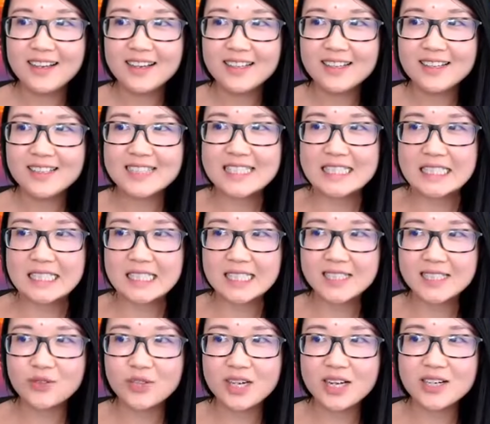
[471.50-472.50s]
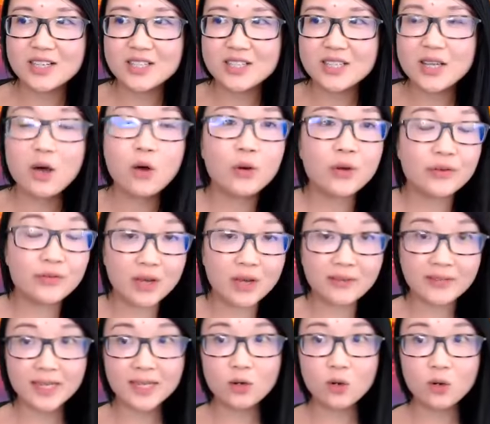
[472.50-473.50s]
Let's see, what else? Oh, if you
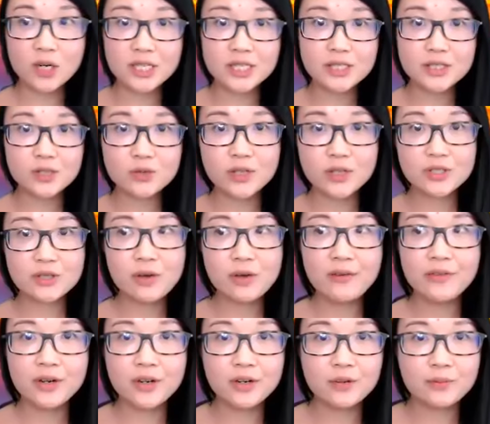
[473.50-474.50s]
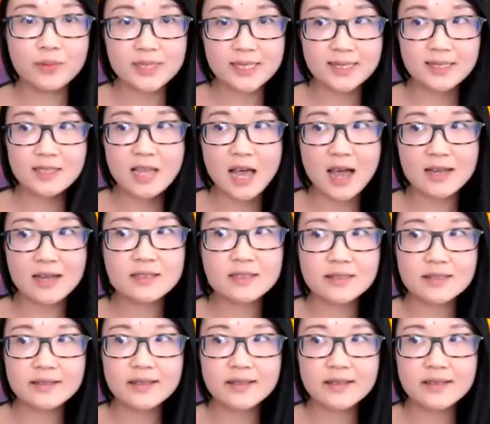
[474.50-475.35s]
have any questions whatsoever besides